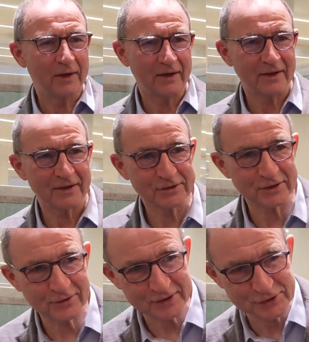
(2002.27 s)
Well, it's
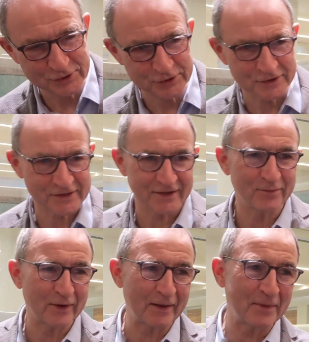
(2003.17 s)
interesting you should say.
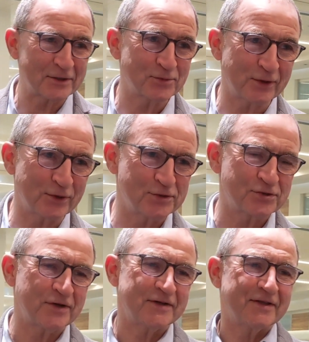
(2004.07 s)
Well, I might as well go
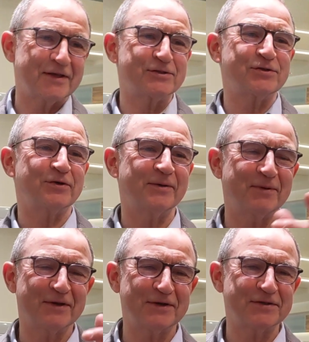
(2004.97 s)
straight to that story
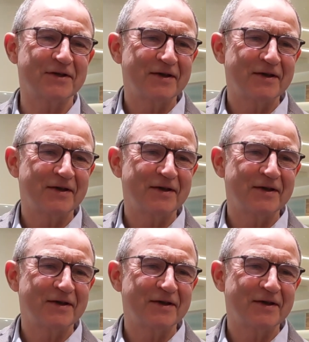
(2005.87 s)
because